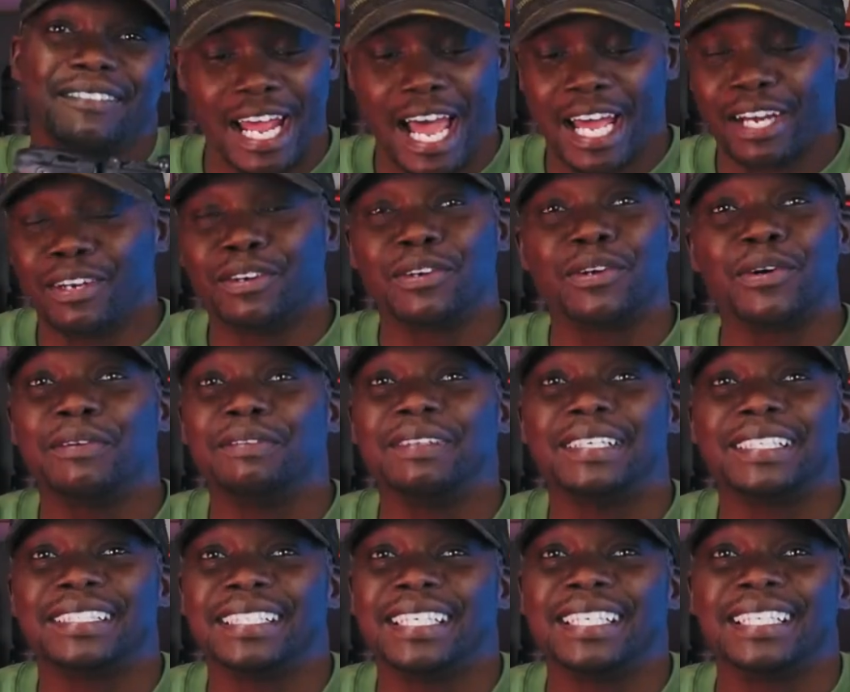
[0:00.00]
I don't know if
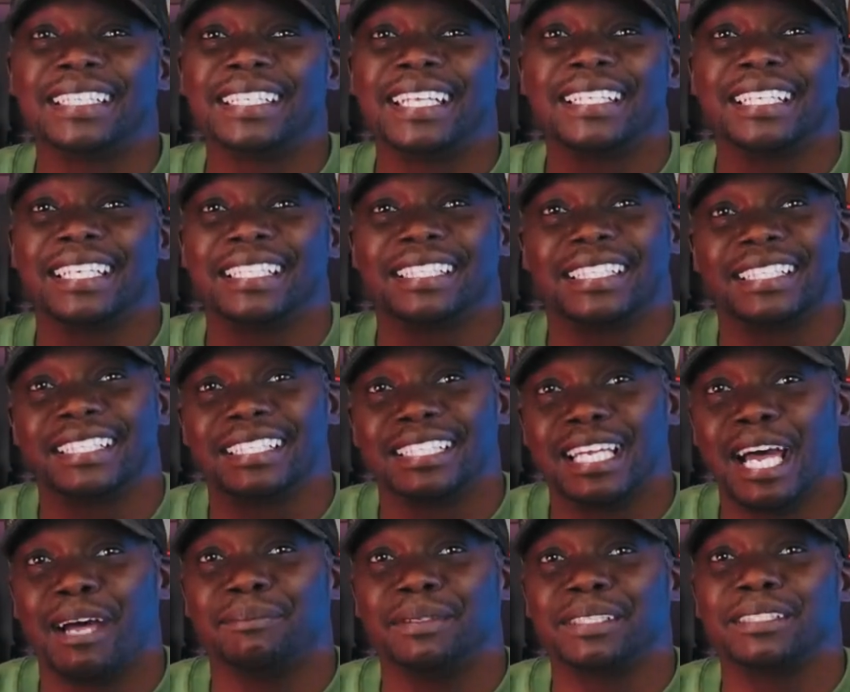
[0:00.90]
there's anything that can
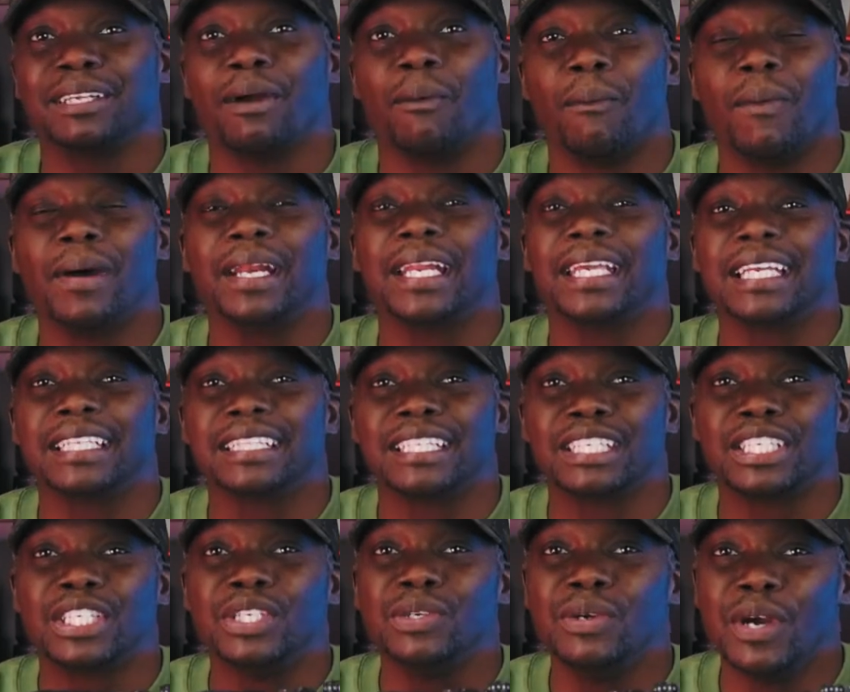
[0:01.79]
top this. I want to get
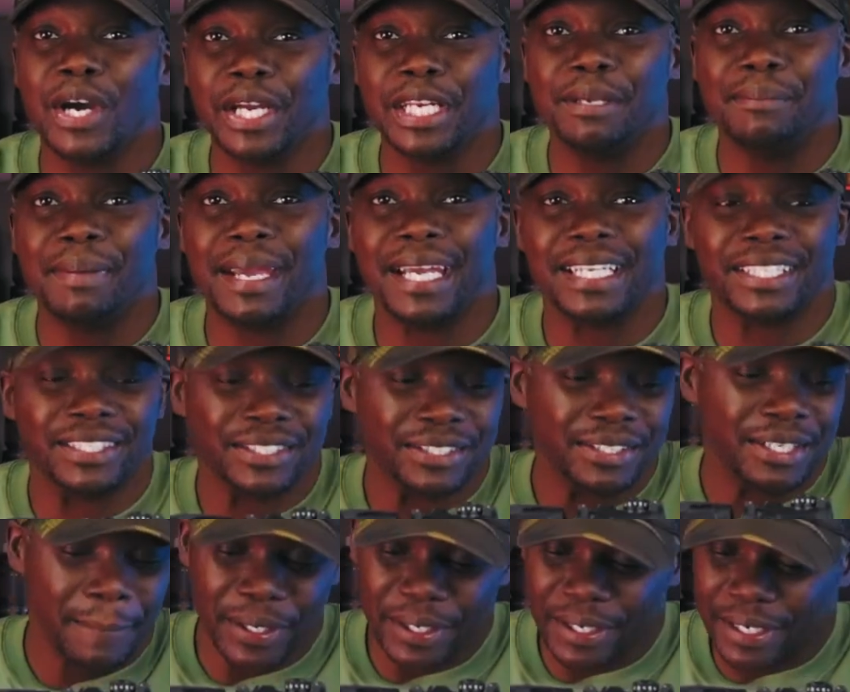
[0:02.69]
the Q Honey
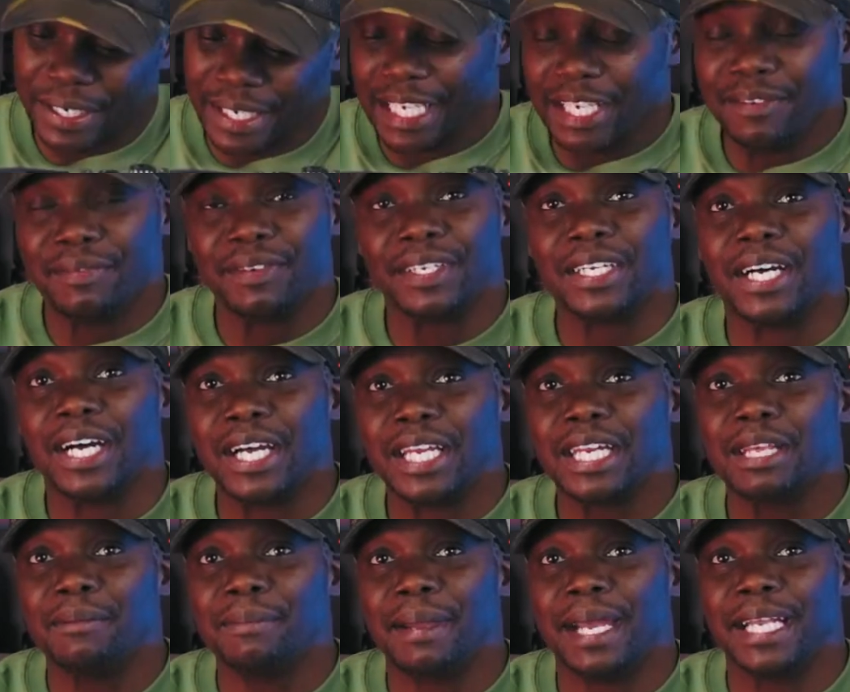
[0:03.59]
Badger, but even the
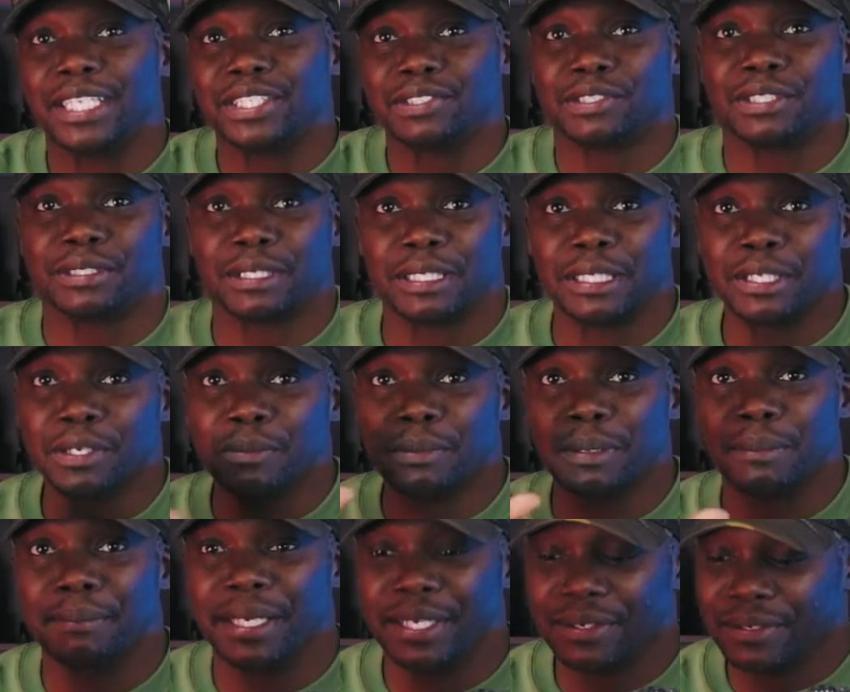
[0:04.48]
Honey Badger is a little
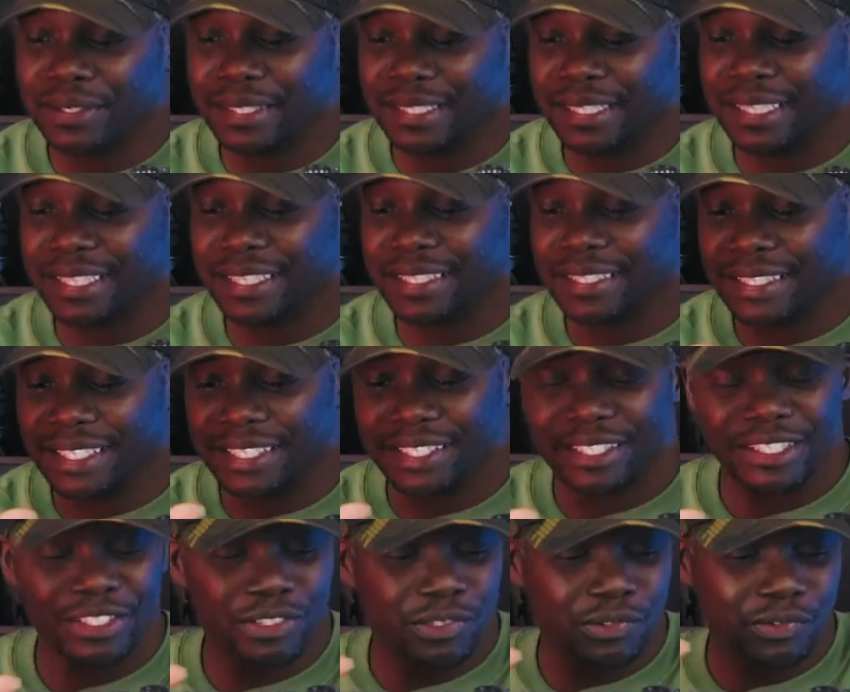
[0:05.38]
bit bigger than this.
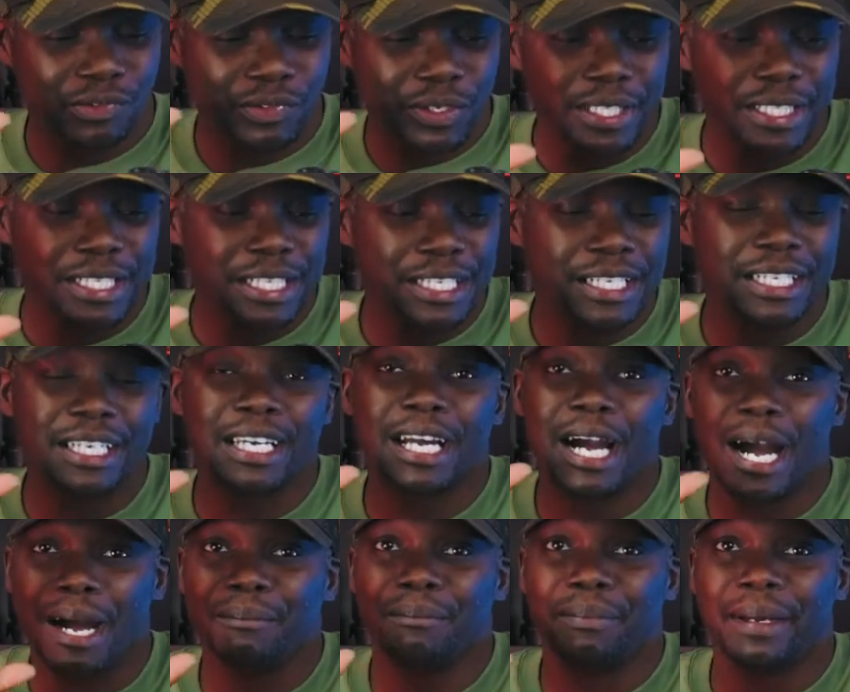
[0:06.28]
This is a really
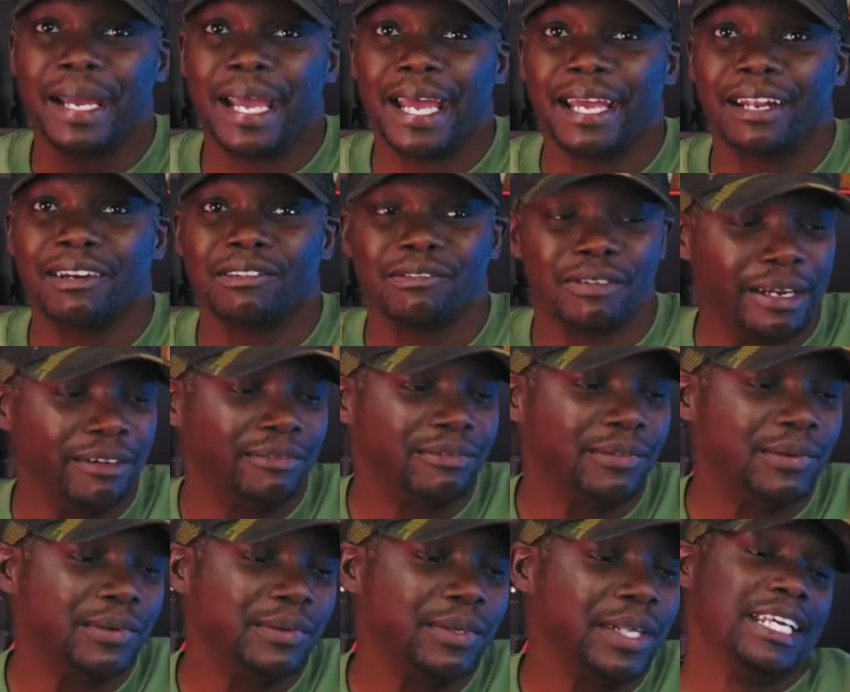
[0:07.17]
compact
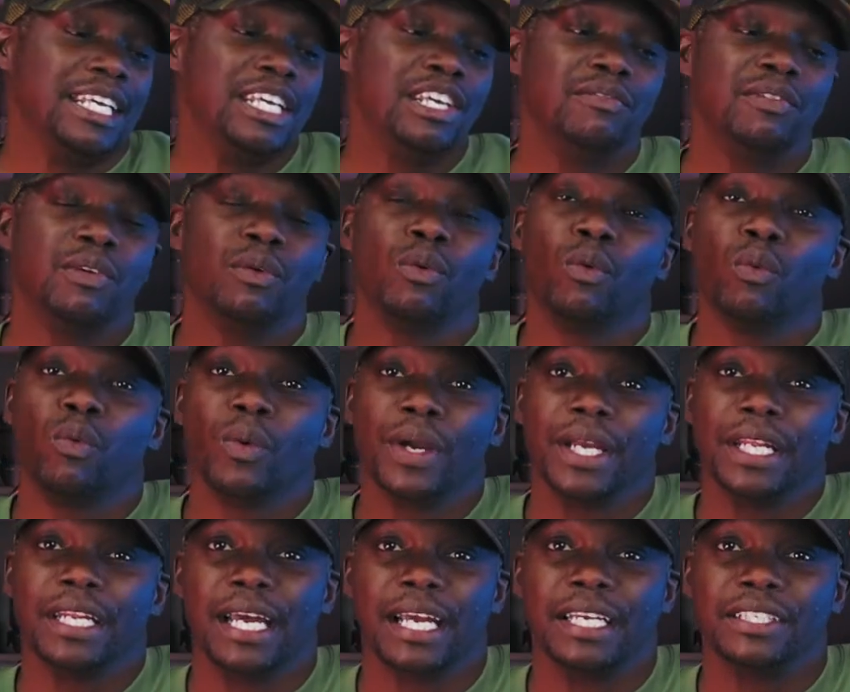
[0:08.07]
rifle. Even
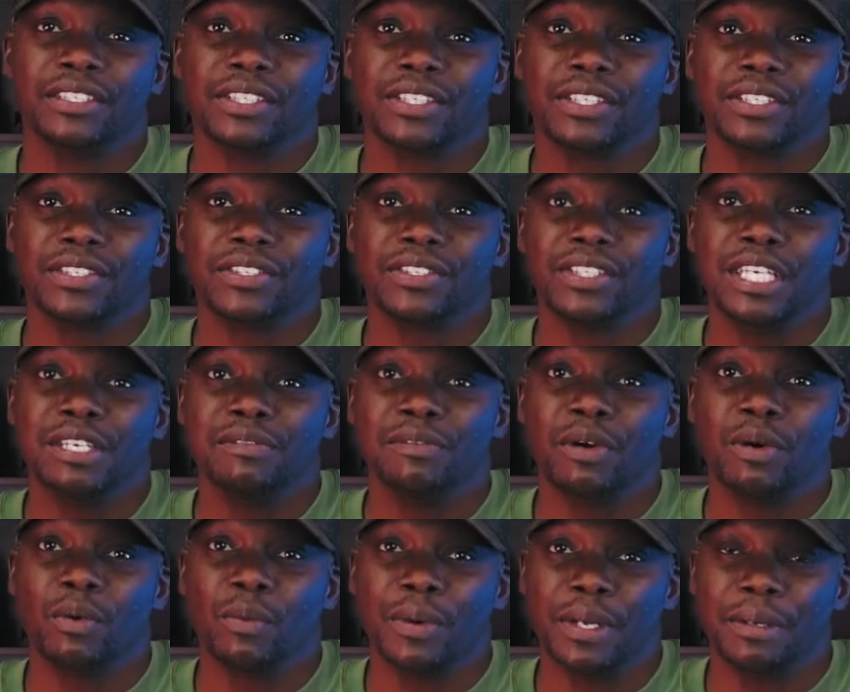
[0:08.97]
with, as you can see,
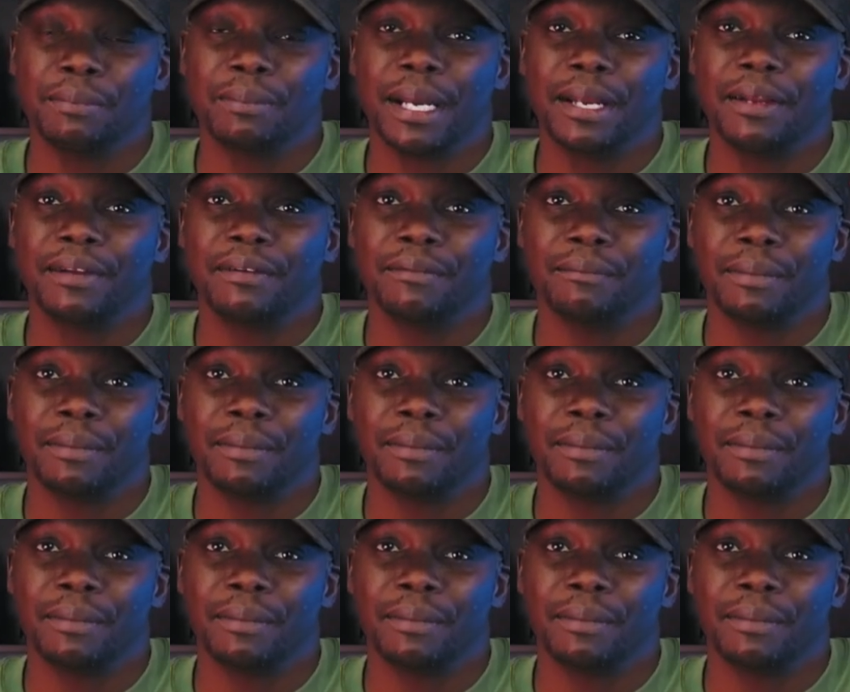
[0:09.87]
even with my